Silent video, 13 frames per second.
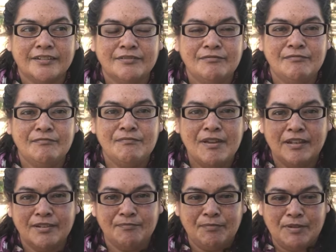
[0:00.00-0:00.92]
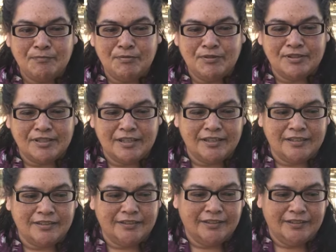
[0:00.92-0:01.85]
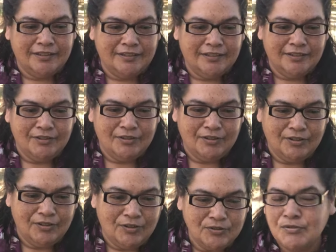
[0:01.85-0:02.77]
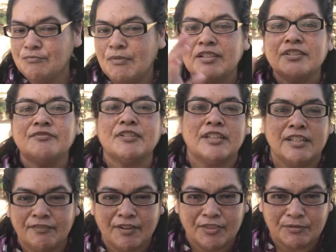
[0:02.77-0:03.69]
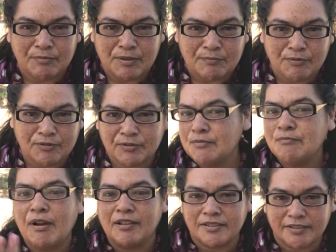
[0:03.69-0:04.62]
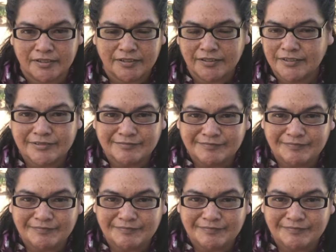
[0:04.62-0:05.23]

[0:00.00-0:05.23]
And many people say, you must forgive other people. You must.